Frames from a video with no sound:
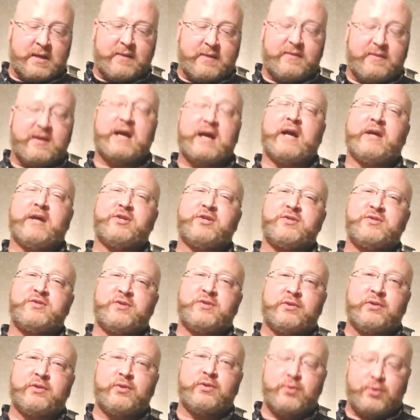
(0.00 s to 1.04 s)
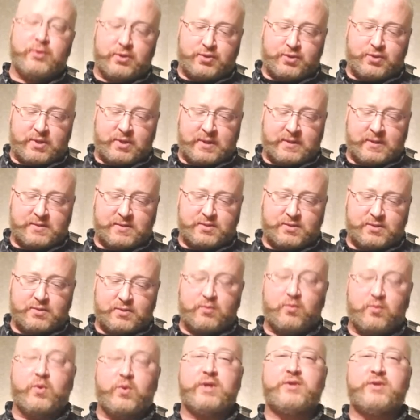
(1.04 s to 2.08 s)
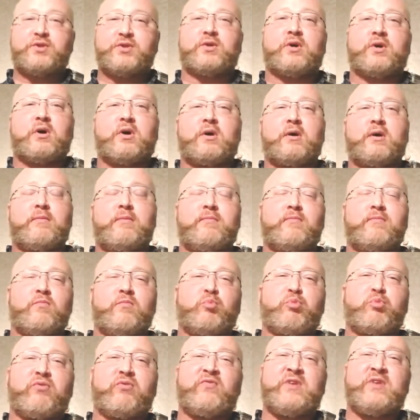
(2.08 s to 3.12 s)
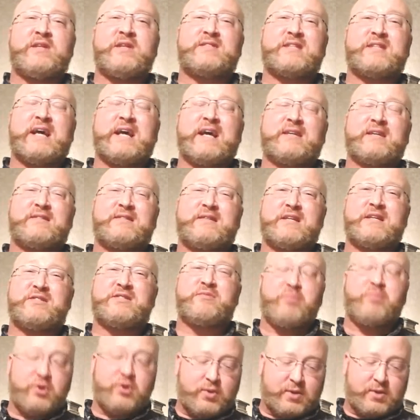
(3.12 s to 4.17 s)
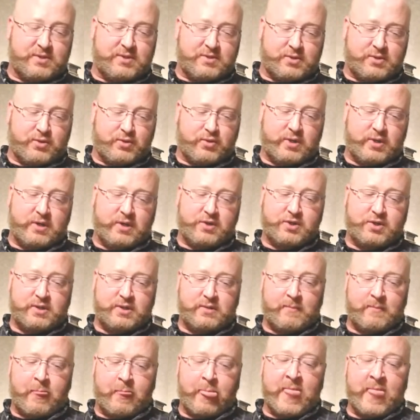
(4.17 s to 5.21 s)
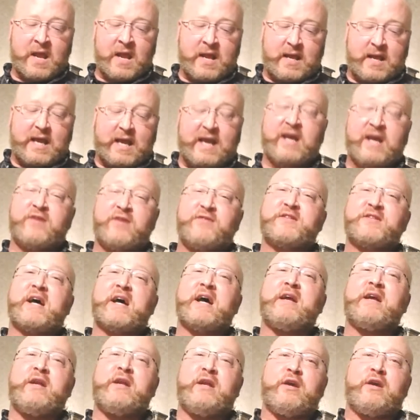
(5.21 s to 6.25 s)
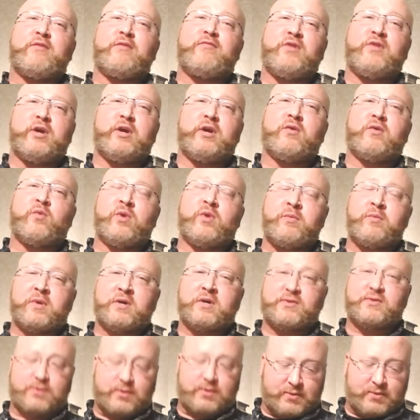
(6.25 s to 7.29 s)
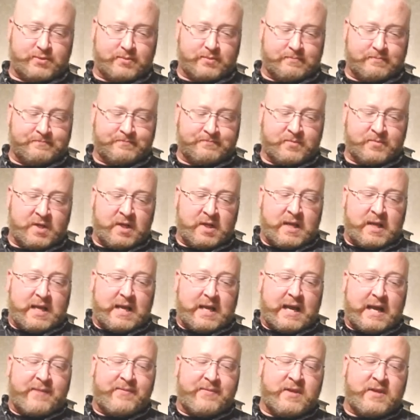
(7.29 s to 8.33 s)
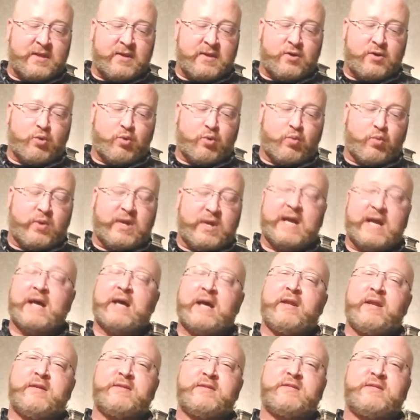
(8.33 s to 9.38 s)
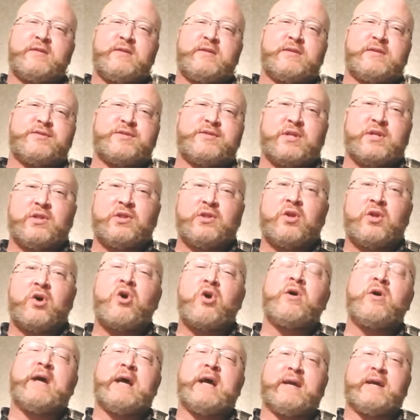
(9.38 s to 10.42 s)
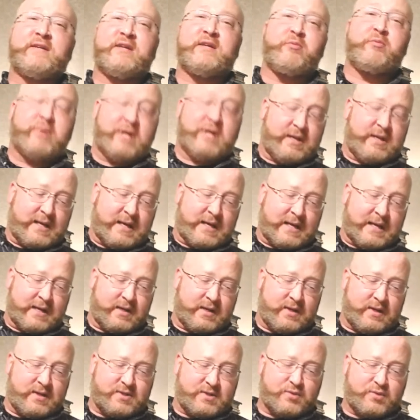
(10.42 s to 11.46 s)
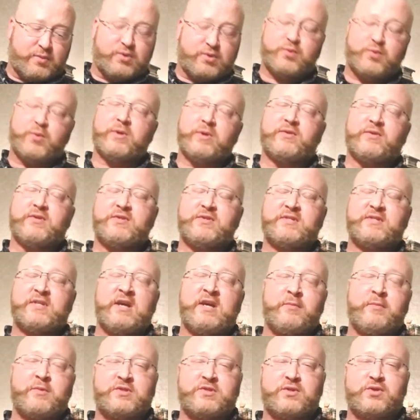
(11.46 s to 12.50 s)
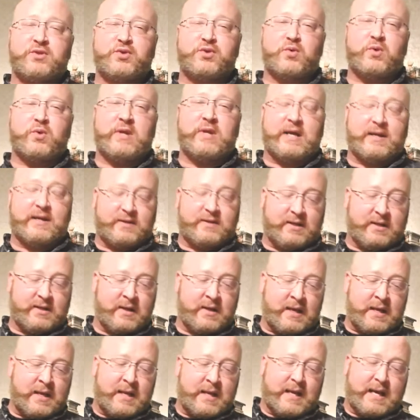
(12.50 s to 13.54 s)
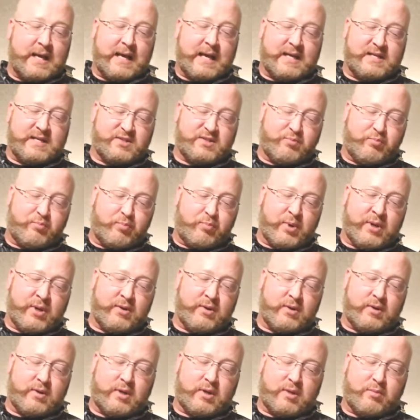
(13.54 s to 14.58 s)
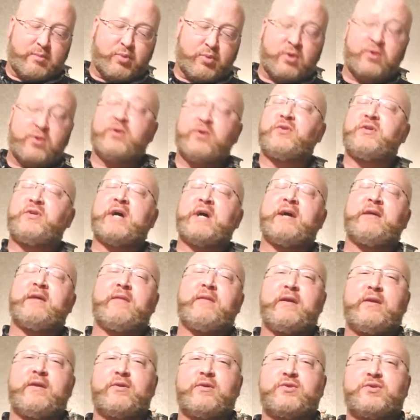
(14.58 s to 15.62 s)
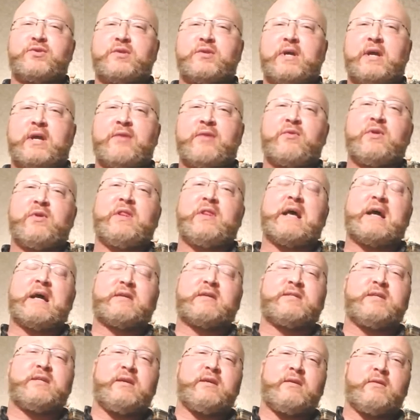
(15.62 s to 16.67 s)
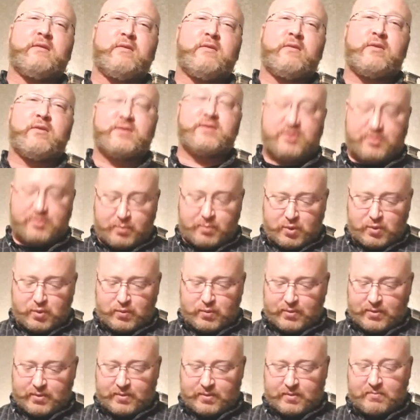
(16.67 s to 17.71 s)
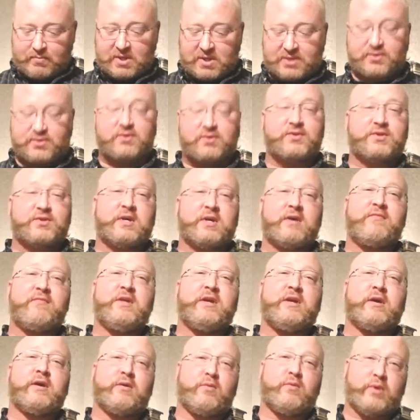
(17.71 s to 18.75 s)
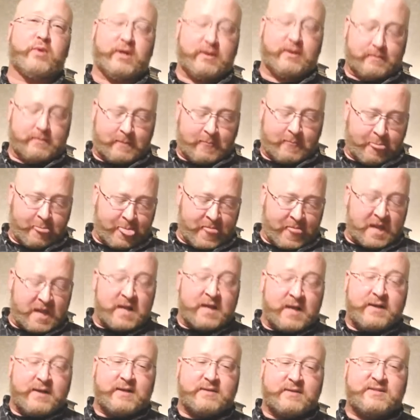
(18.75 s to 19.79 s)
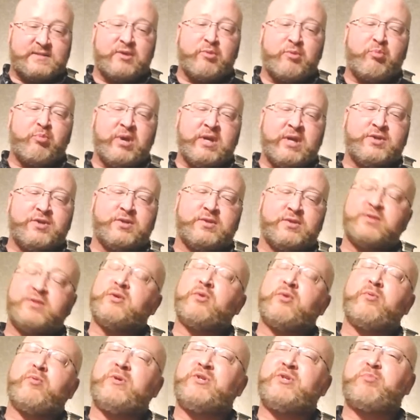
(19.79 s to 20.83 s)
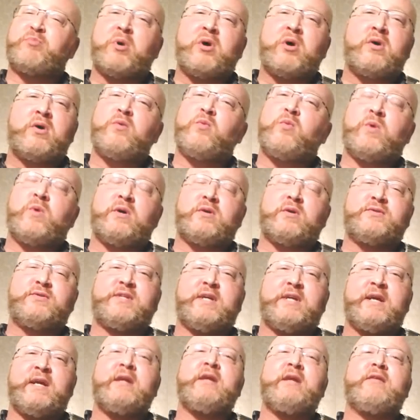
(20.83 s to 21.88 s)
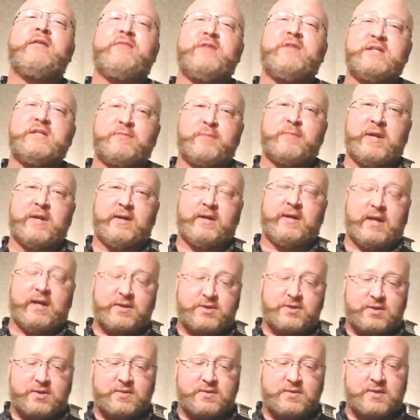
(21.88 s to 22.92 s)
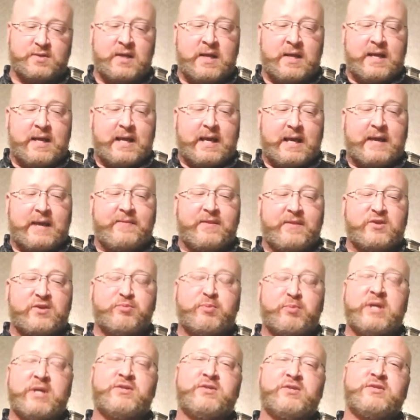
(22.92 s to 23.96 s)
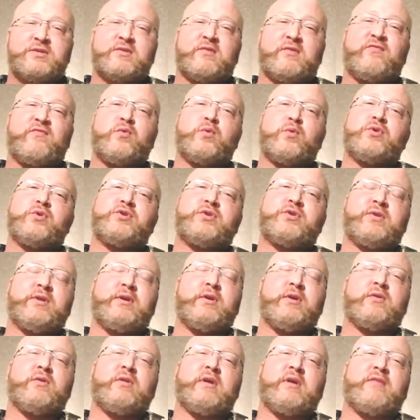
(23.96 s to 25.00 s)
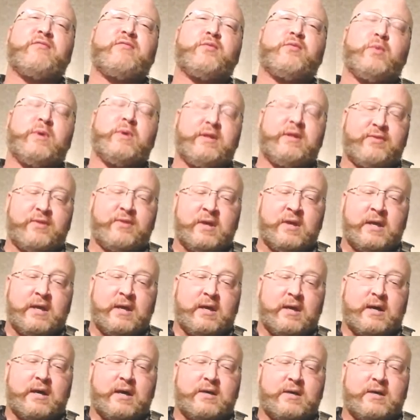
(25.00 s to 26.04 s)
the actions of the leukotrienes, which prevents excess mucus secretion and tightening of the airway muscles. And then we add into this the long-acting beta agonists, which work the same as the short-acting, as bronchodilators and relaxing the smooth muscles of the airway. Now, some patients don't respond well to any of these medications, and those patients, unfortunately, are left with a